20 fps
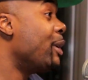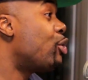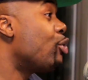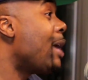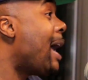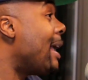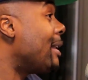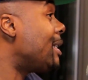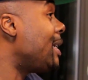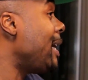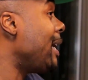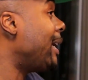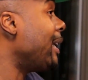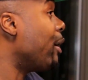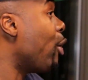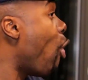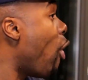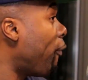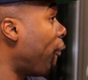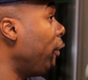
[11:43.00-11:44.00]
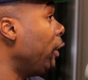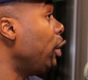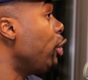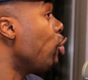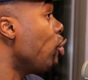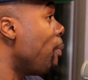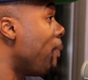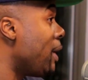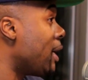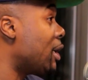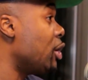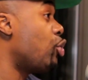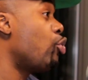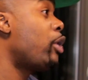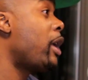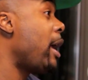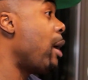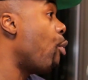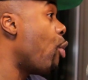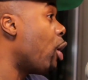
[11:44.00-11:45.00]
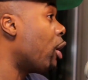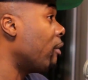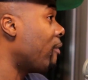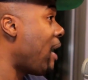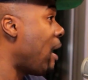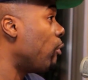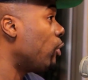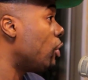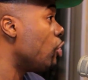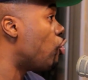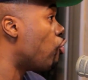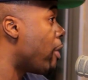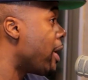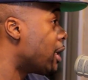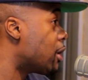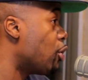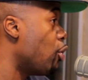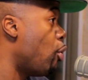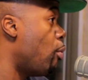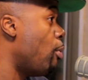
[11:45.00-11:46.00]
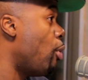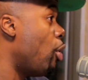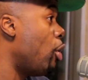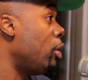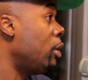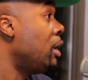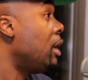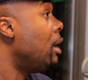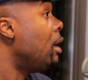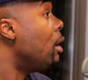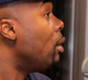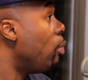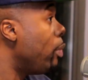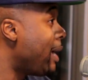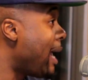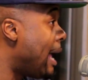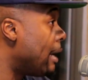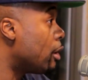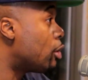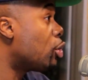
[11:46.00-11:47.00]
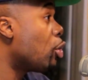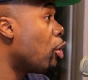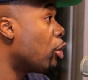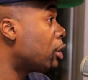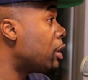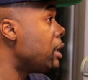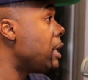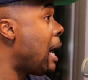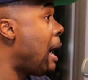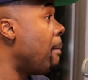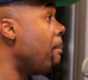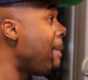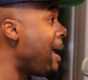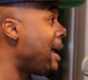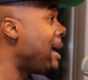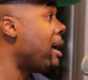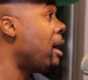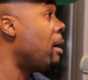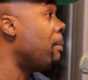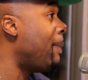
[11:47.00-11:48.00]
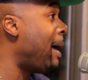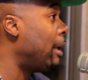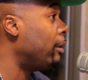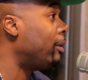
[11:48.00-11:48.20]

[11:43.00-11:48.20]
But you got to take it off a little bit because you can't walk around with the drinks no more. Yeah. We got to talk to y'all mayor about